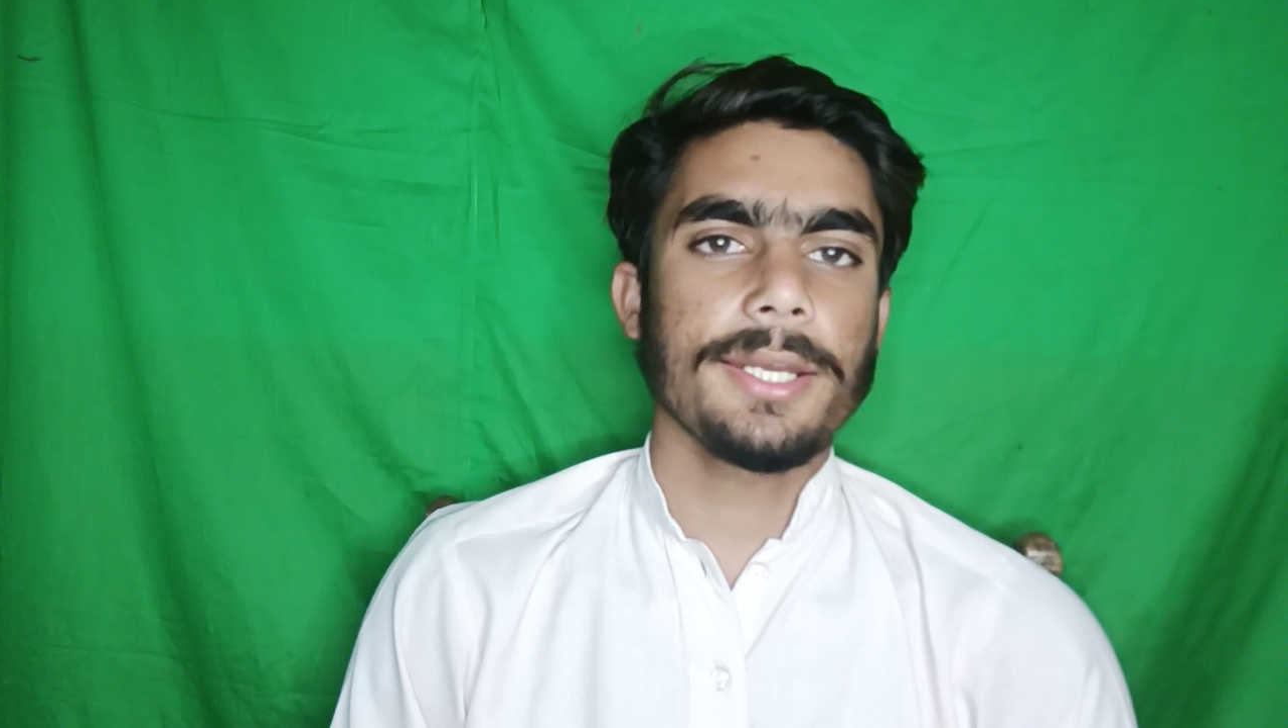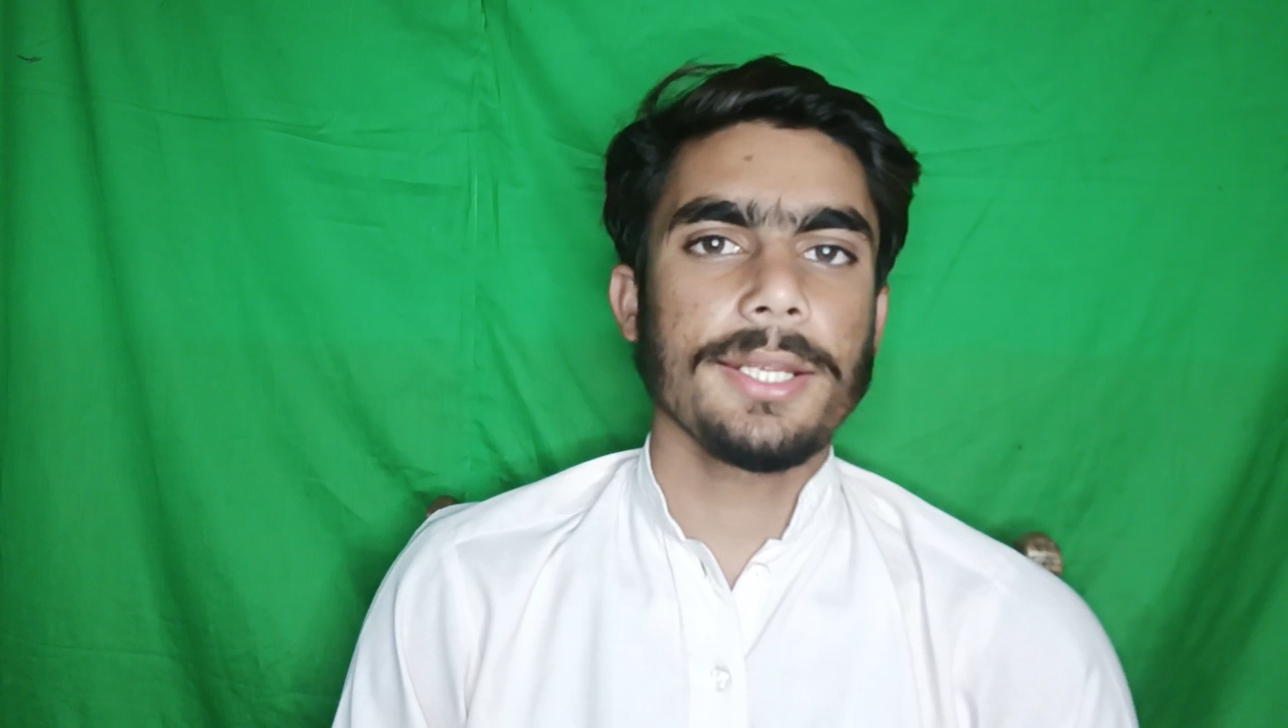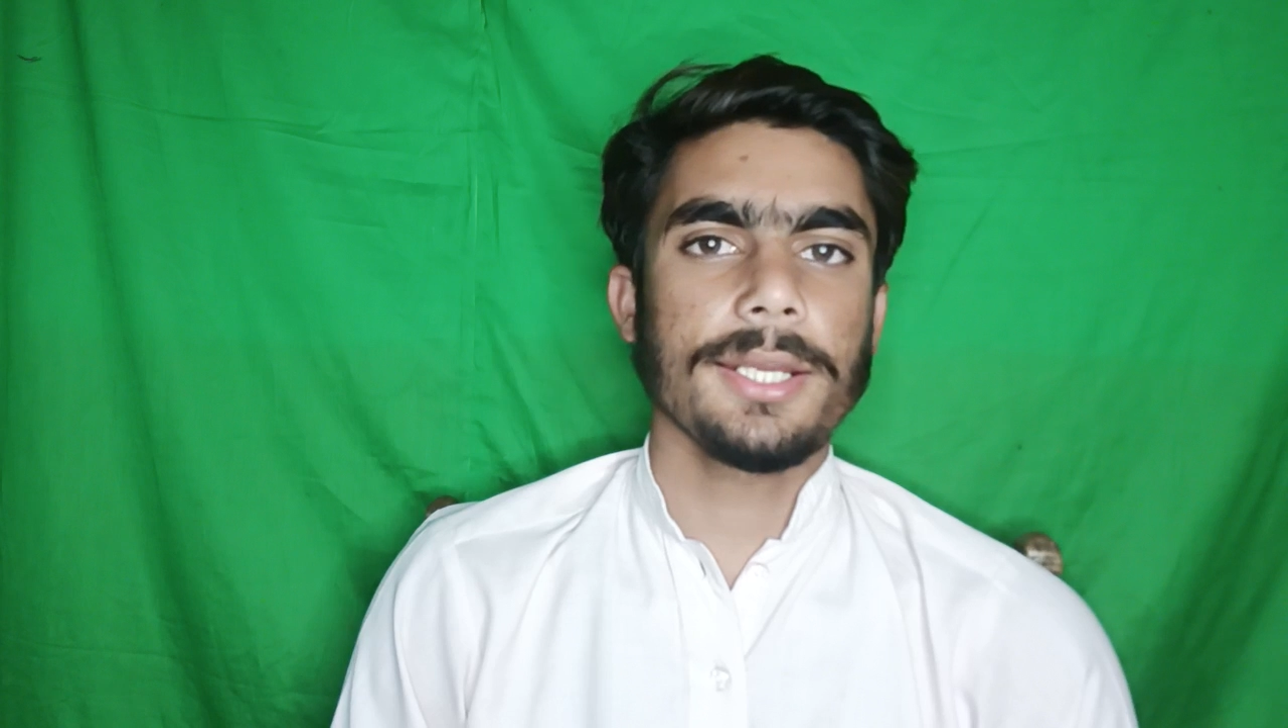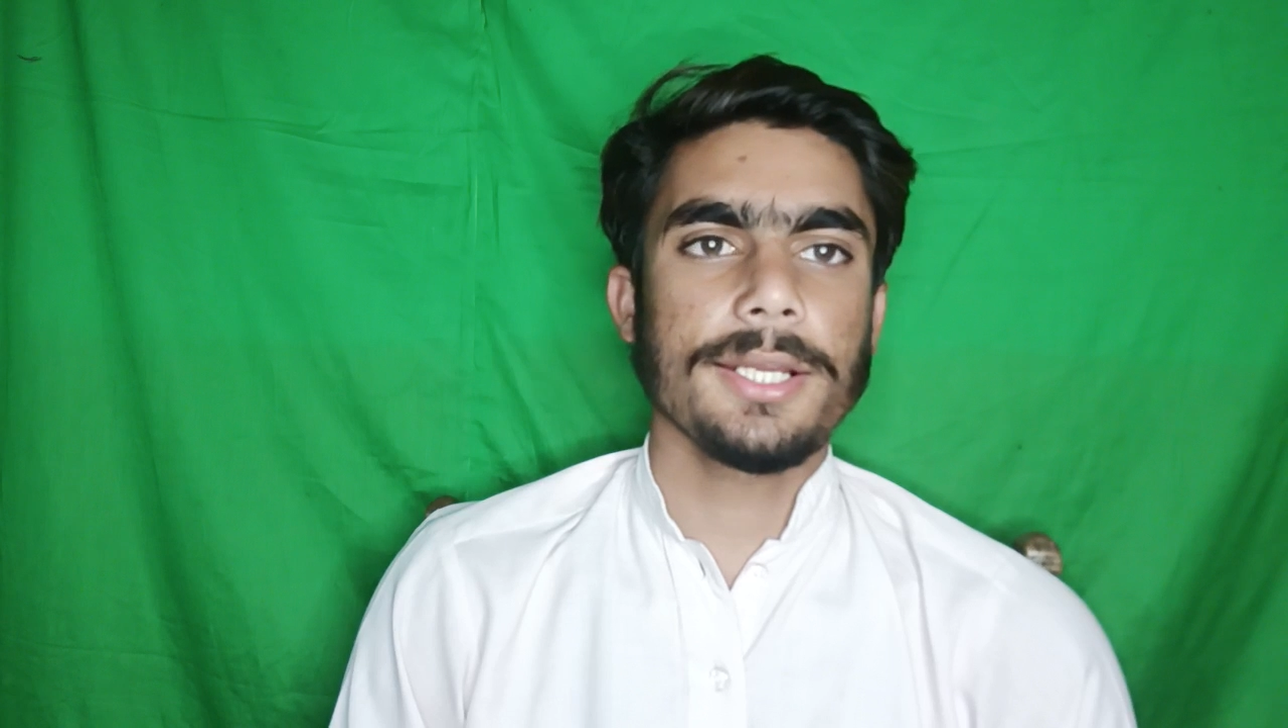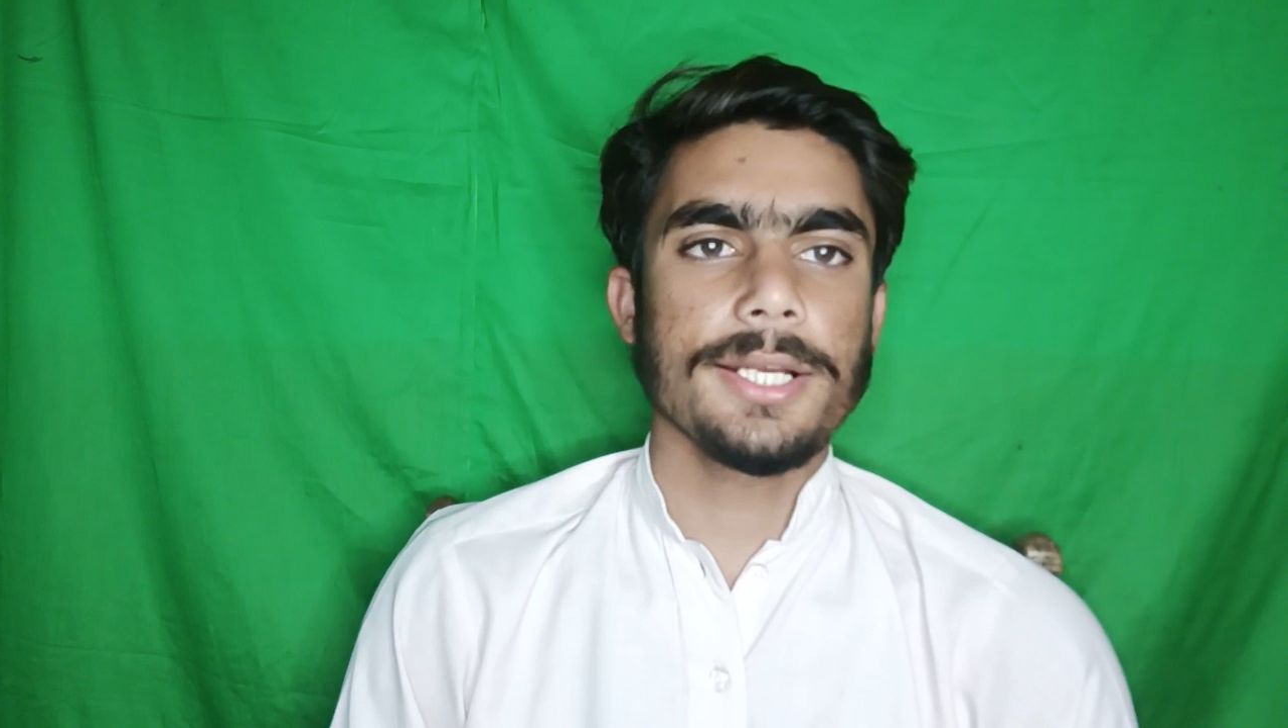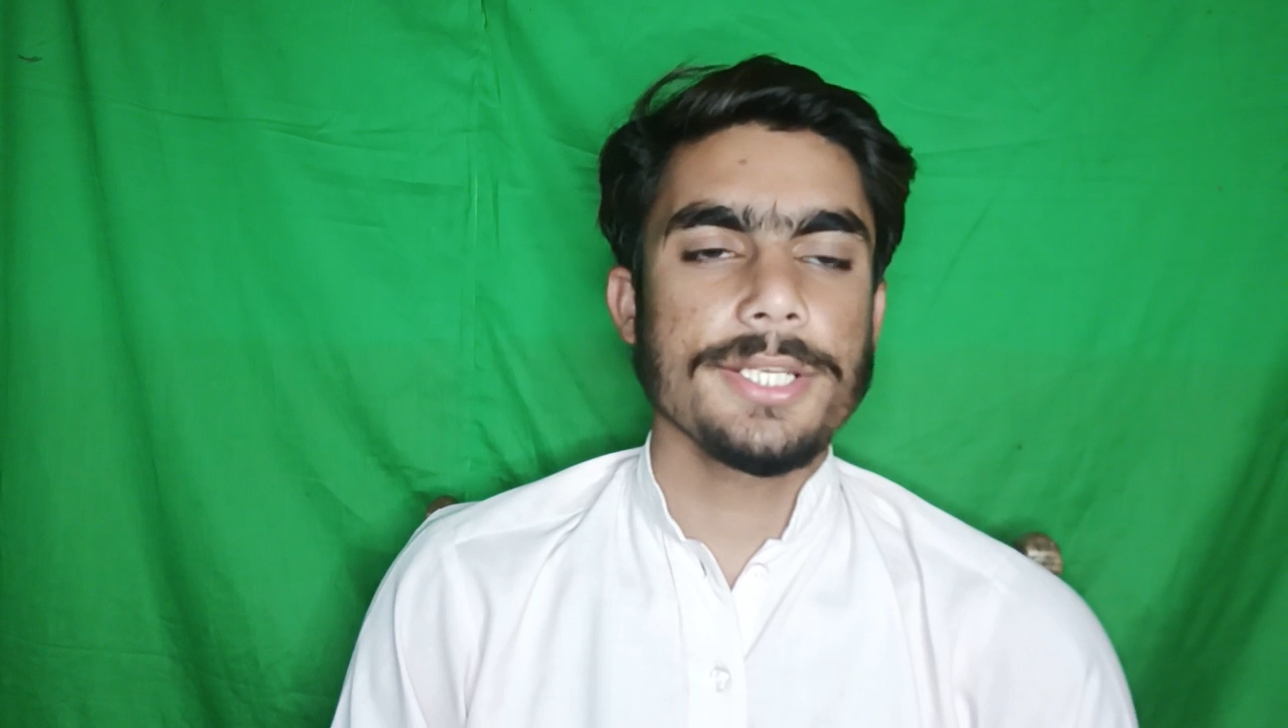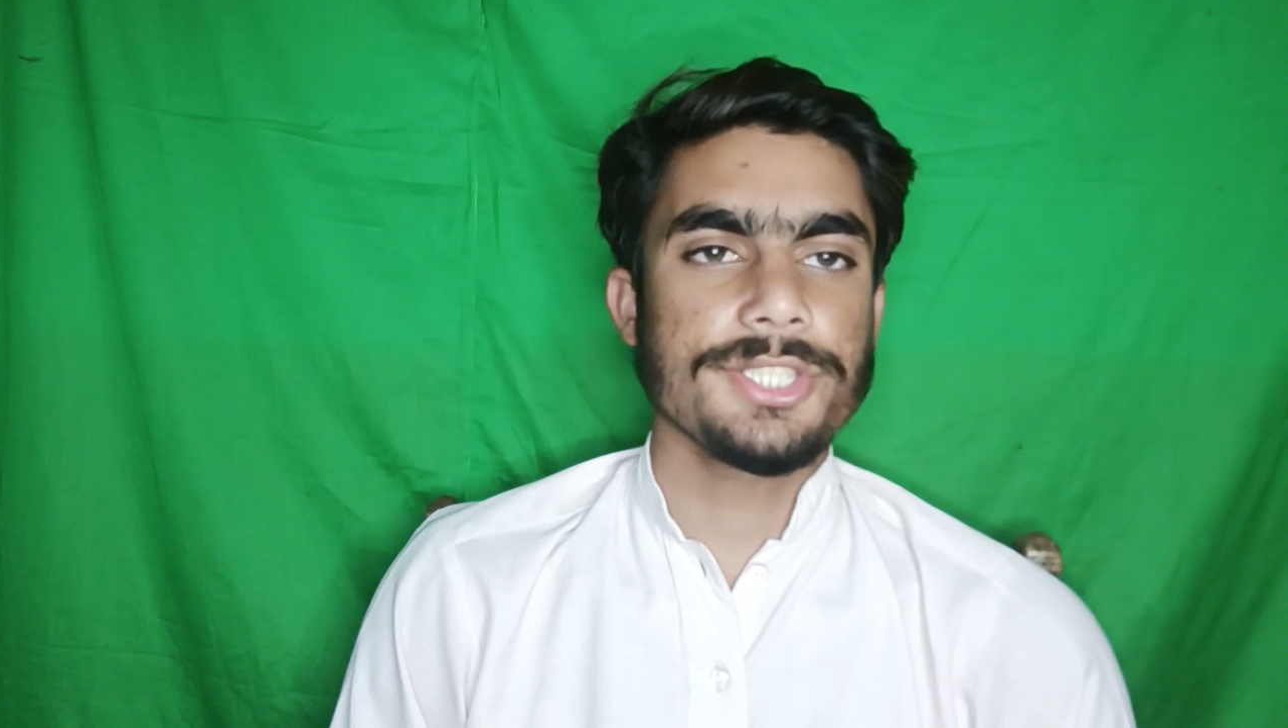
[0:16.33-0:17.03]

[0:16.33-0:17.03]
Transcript: a